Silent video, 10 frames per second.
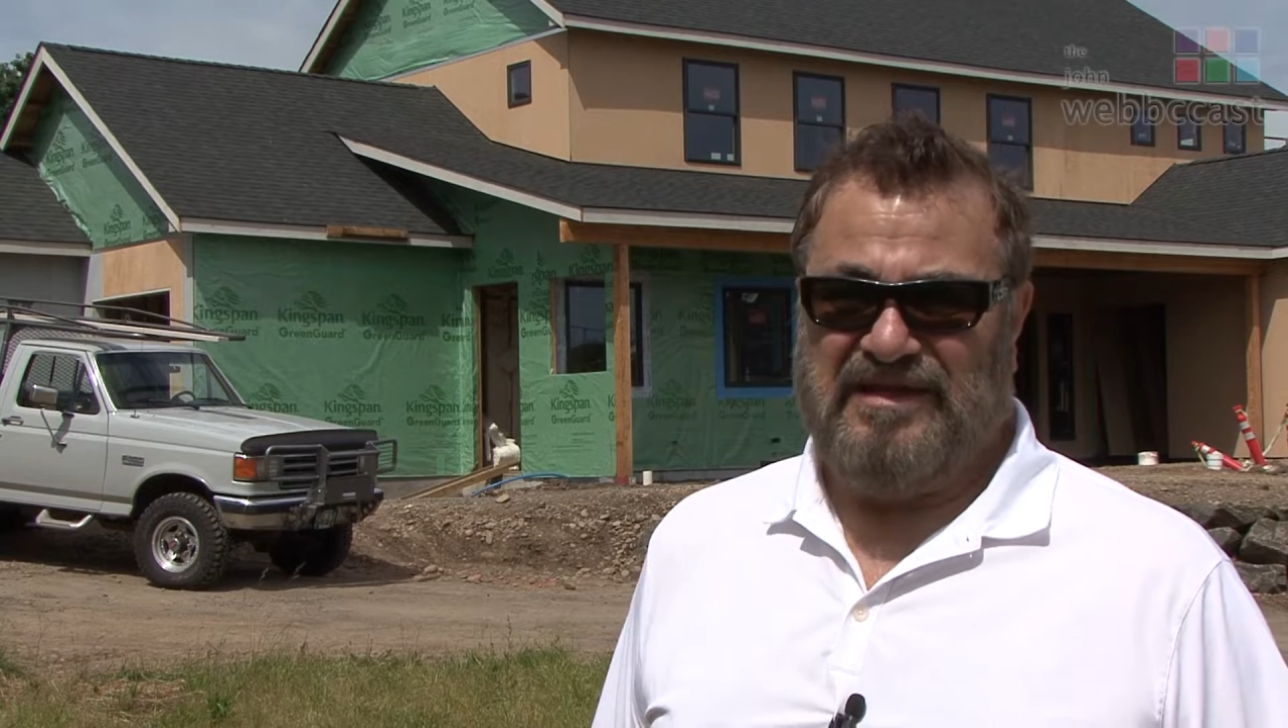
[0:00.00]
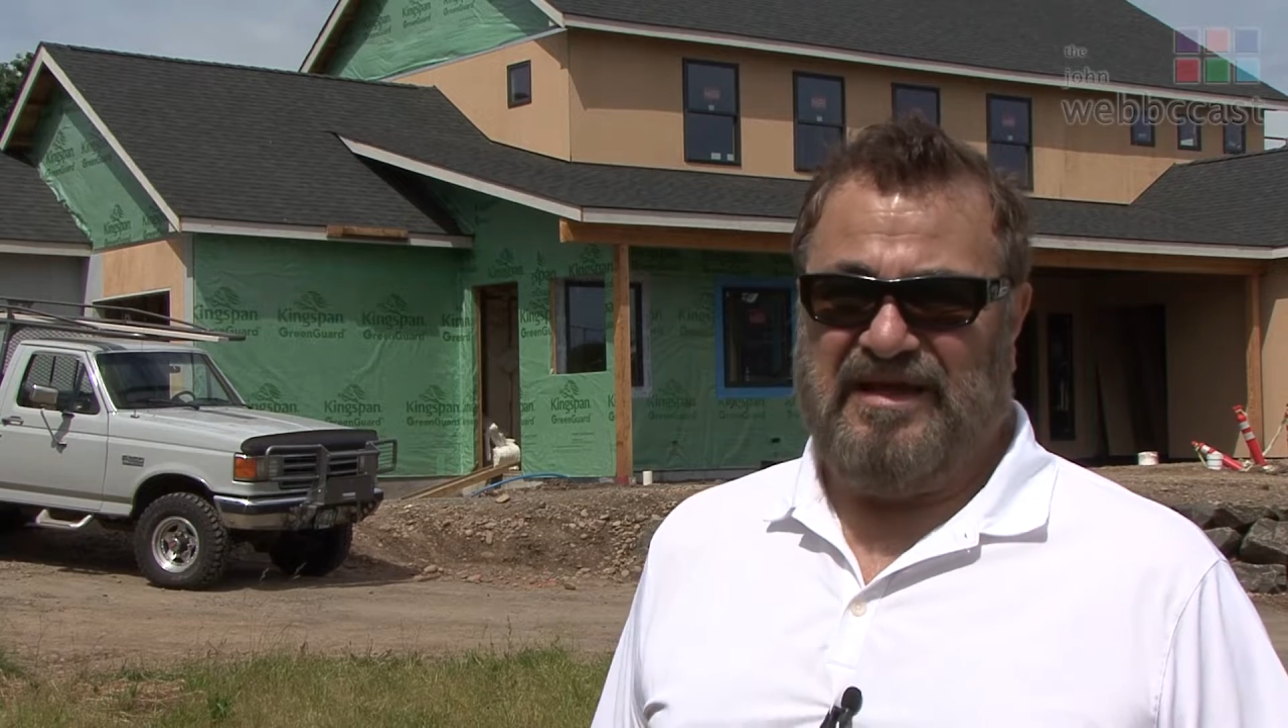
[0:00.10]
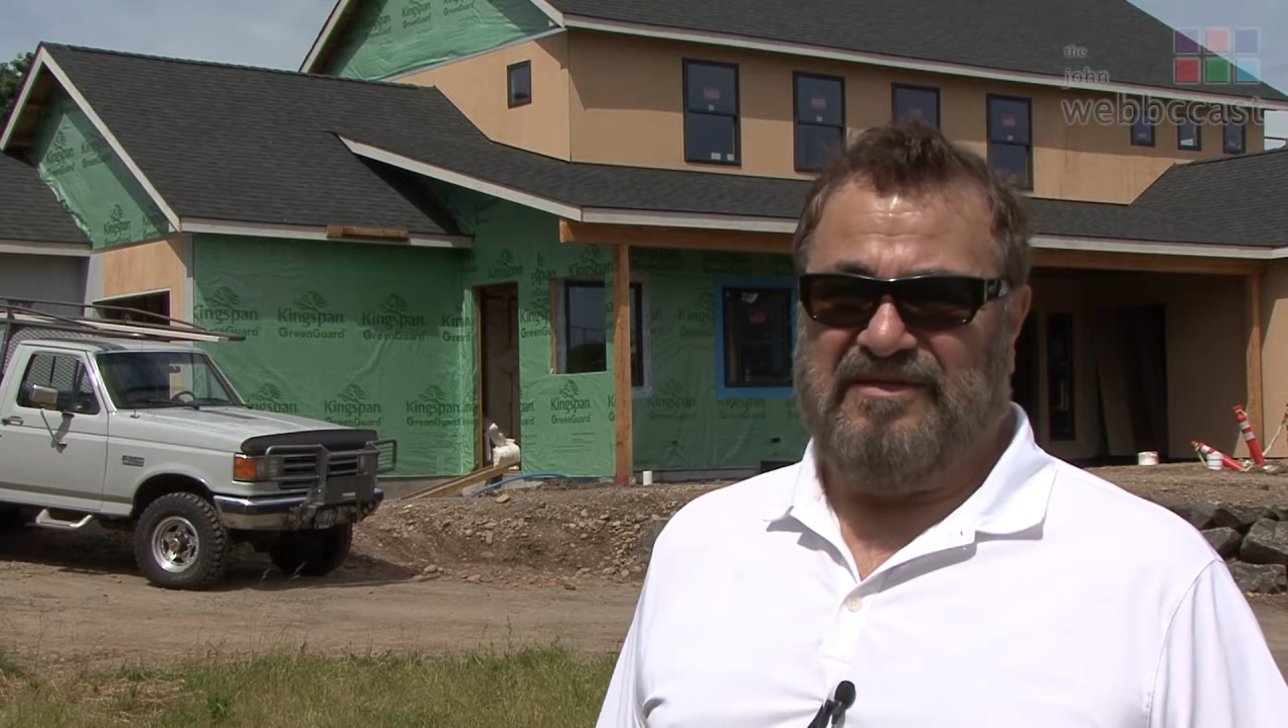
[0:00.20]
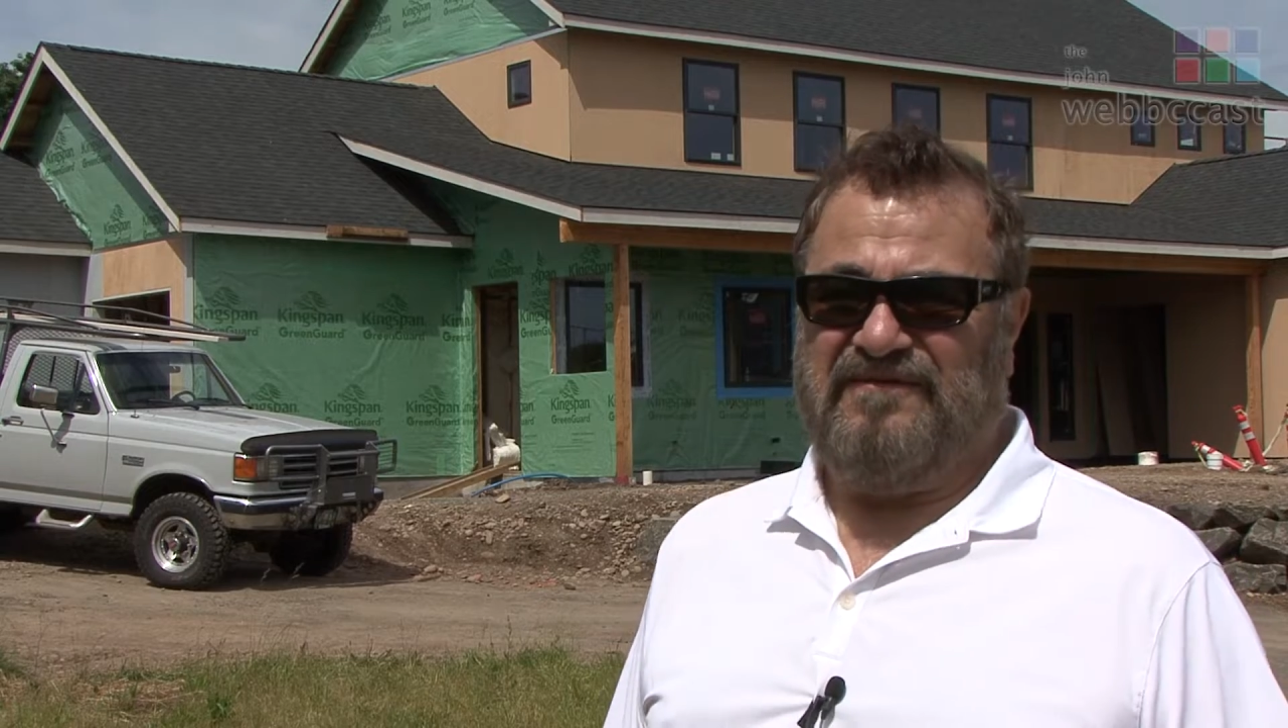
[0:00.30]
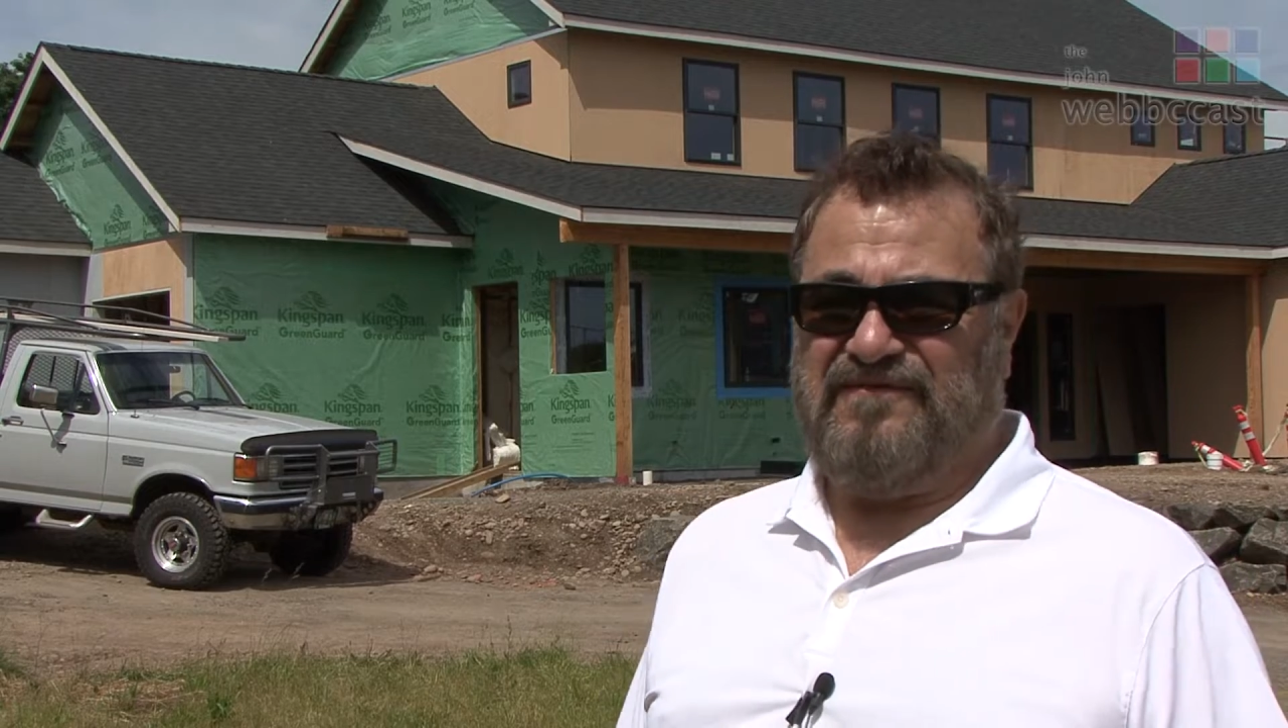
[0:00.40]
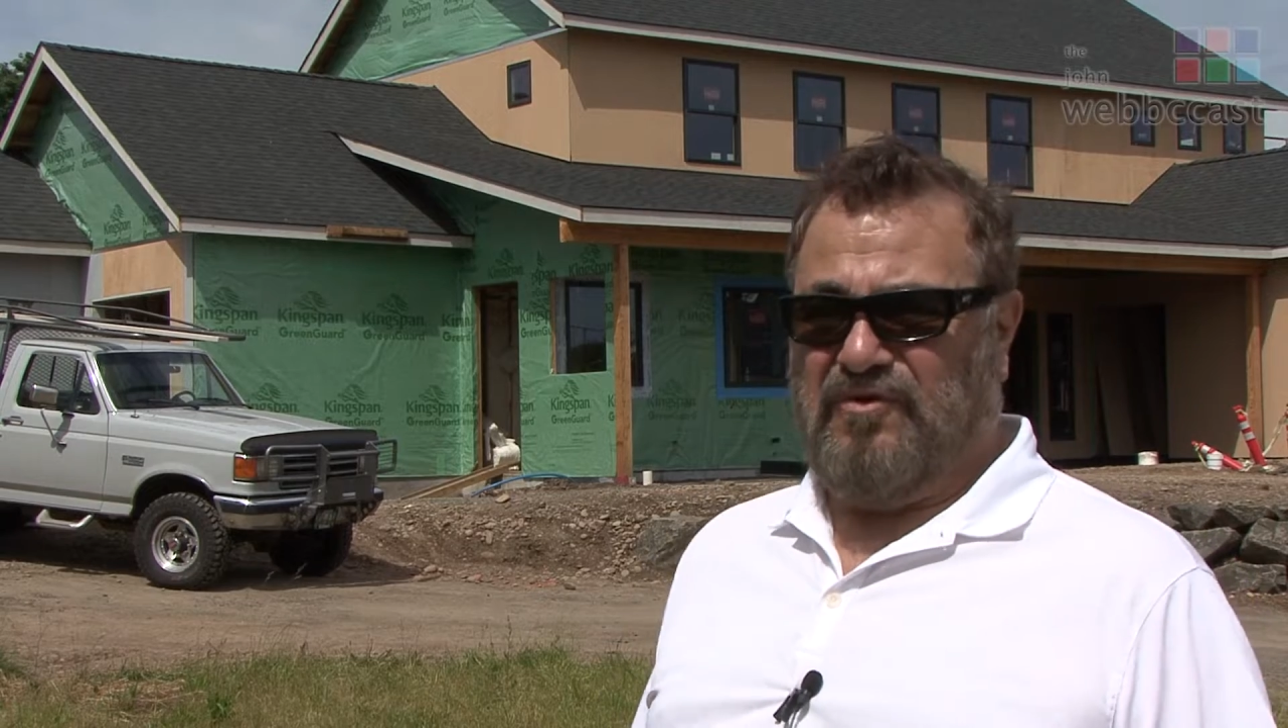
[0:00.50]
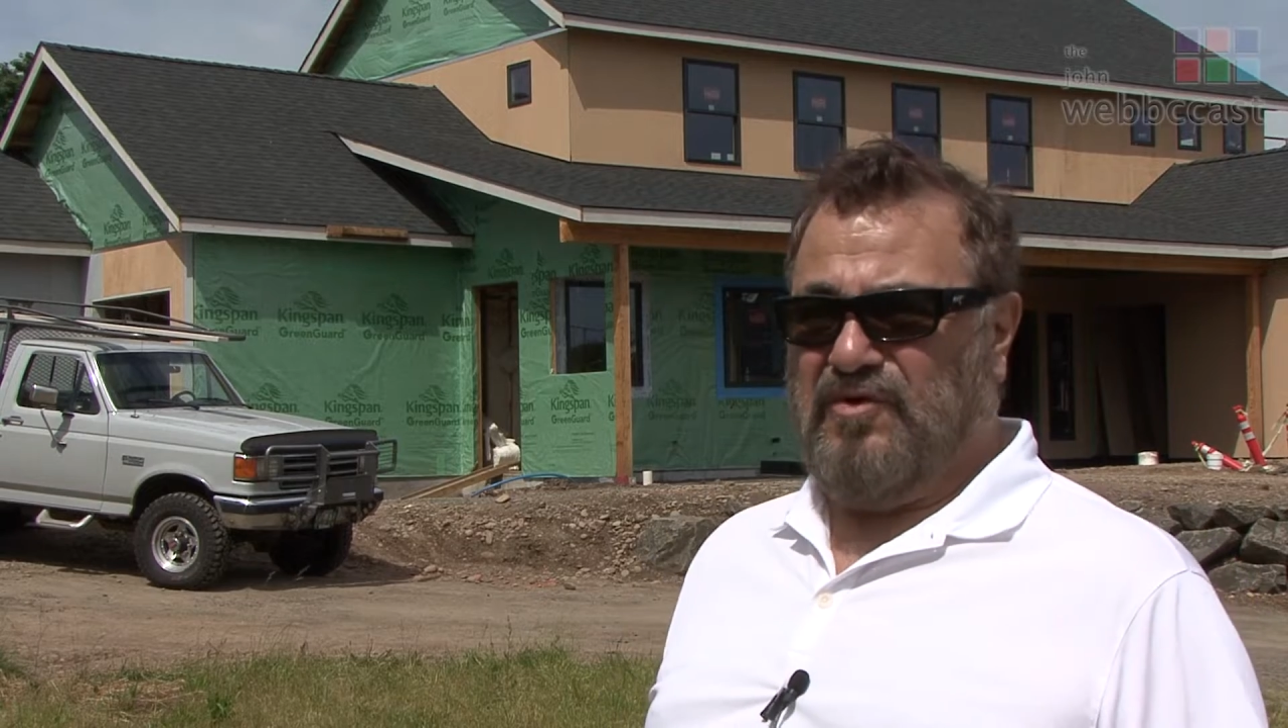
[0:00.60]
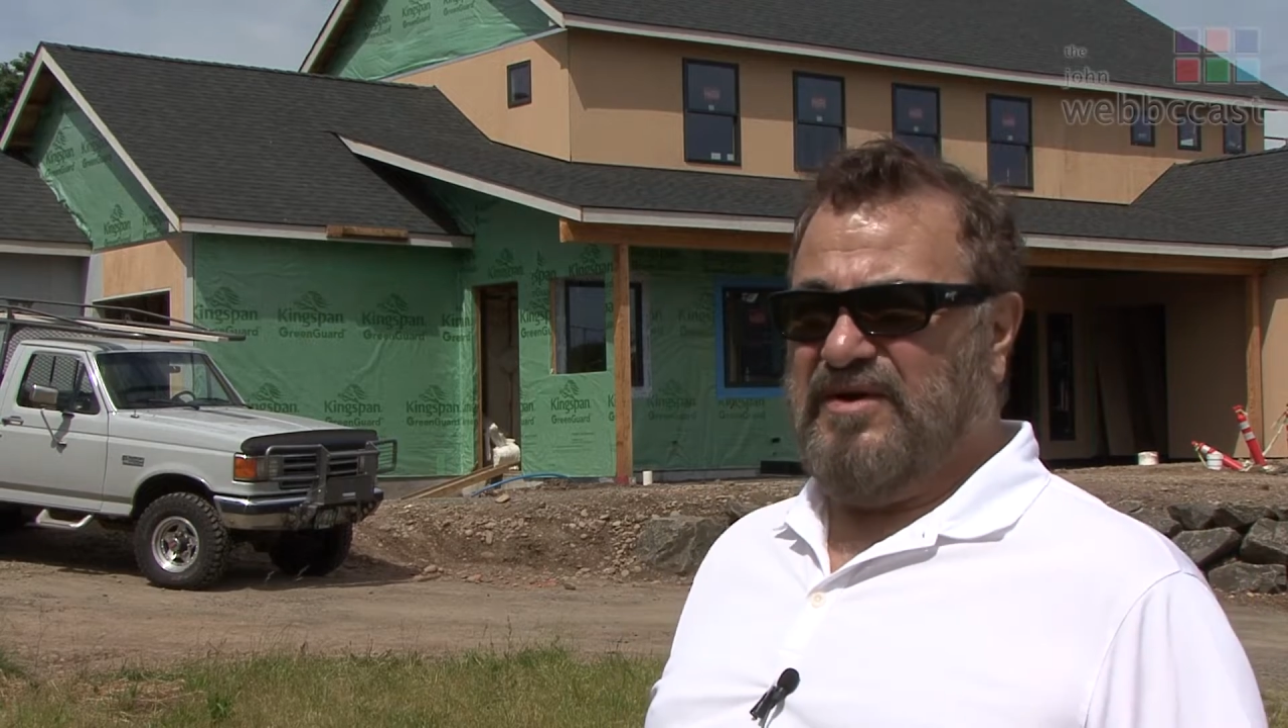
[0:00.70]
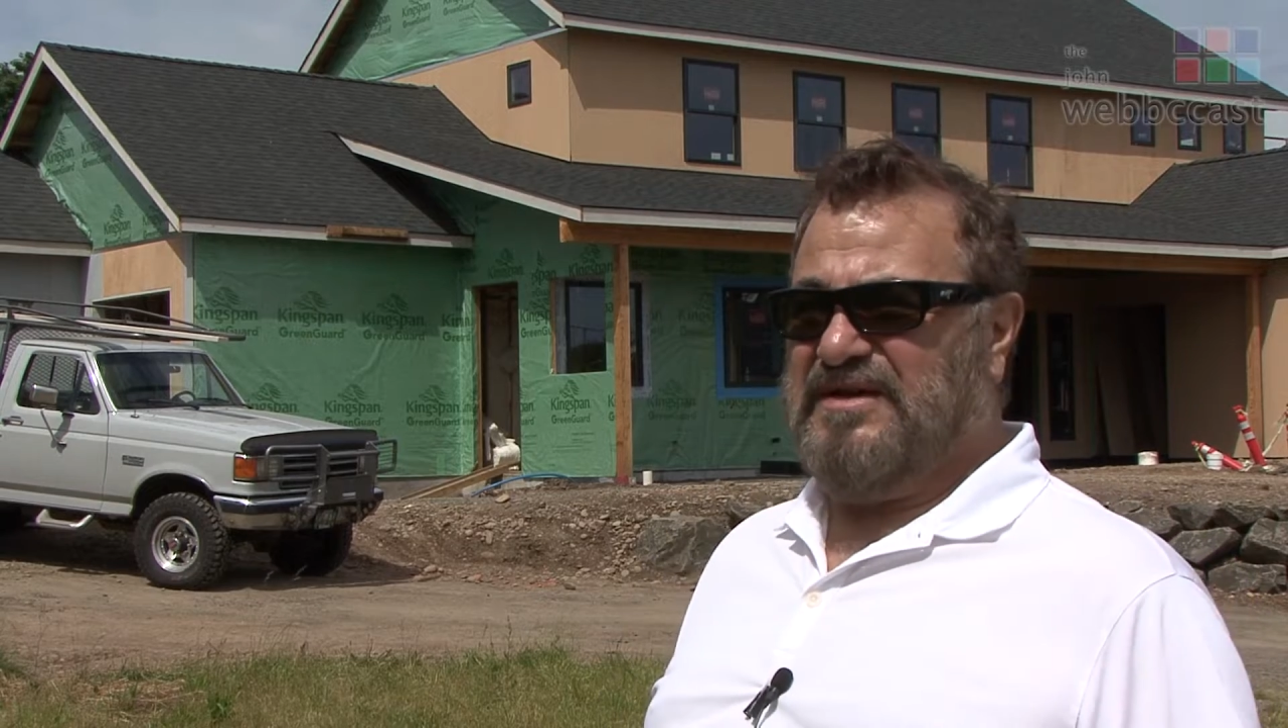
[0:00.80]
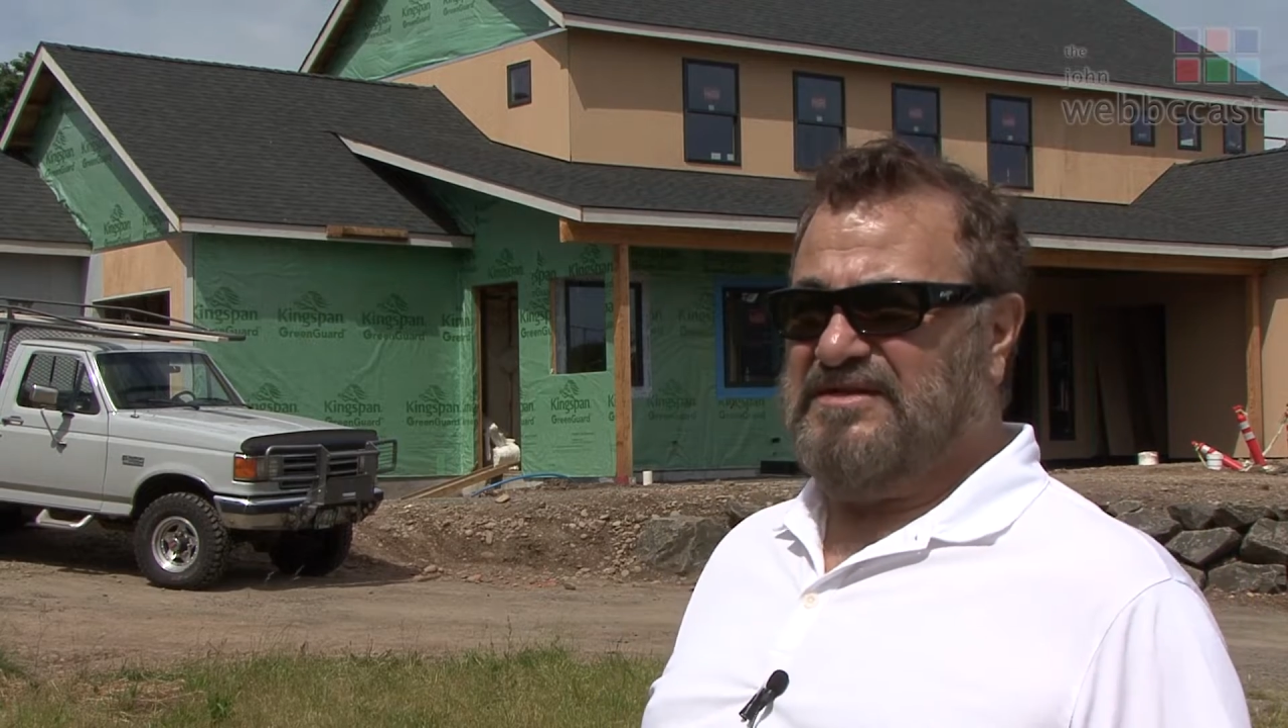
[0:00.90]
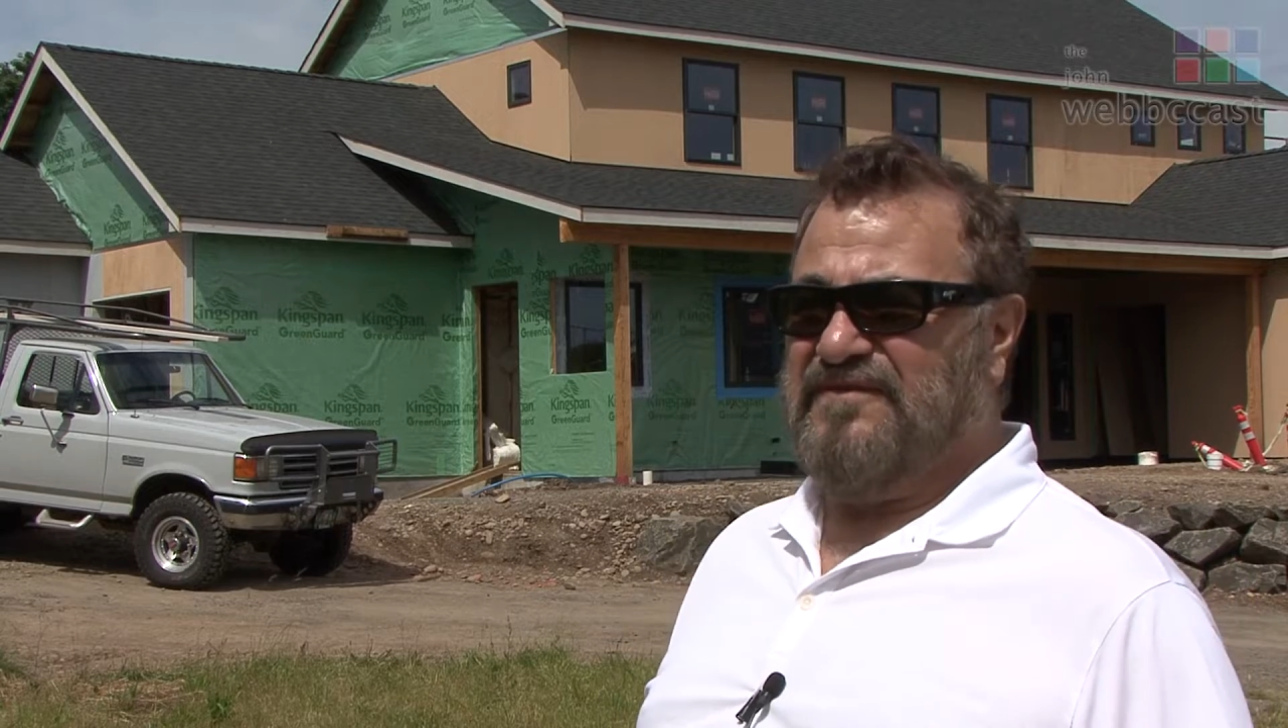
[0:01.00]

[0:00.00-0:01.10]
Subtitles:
And the floor is